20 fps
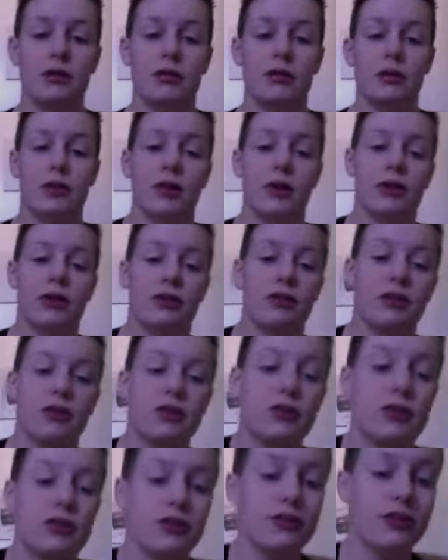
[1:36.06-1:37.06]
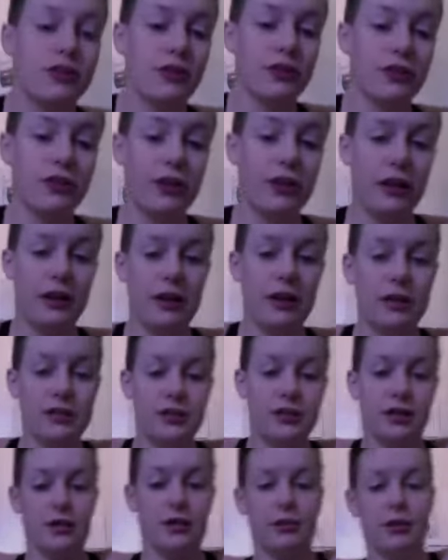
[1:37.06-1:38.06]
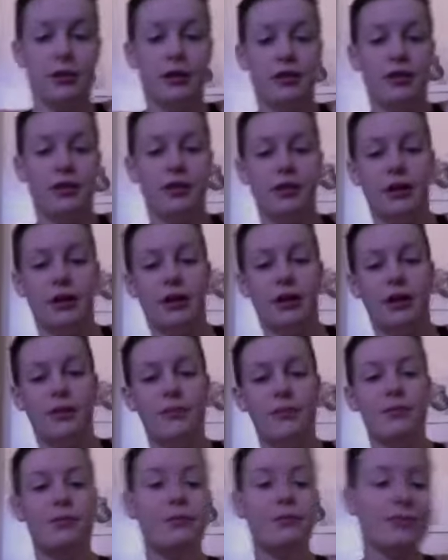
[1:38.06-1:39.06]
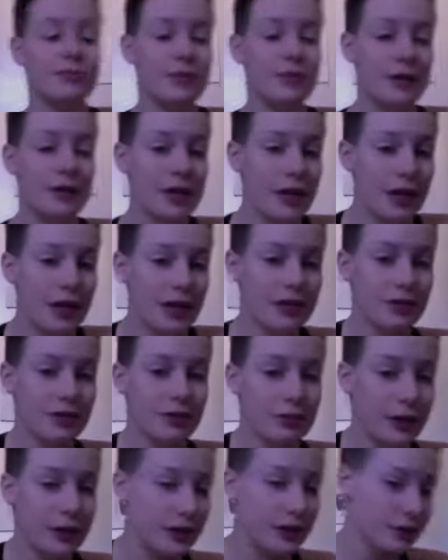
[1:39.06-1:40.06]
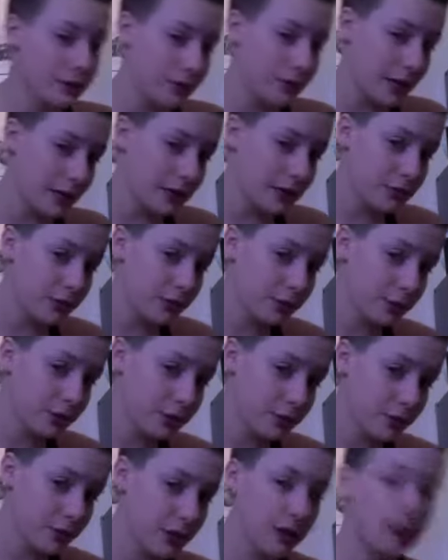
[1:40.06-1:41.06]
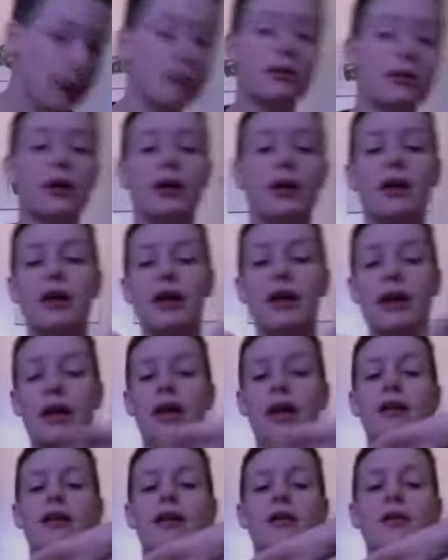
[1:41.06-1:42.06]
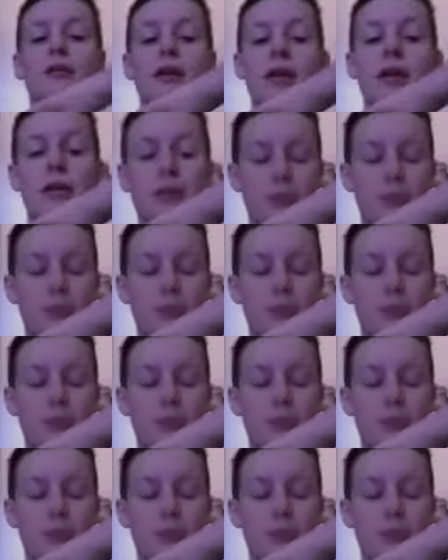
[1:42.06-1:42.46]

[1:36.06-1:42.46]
Okay, so this is the first layer I start with. It's a racerback sports bra, and it keeps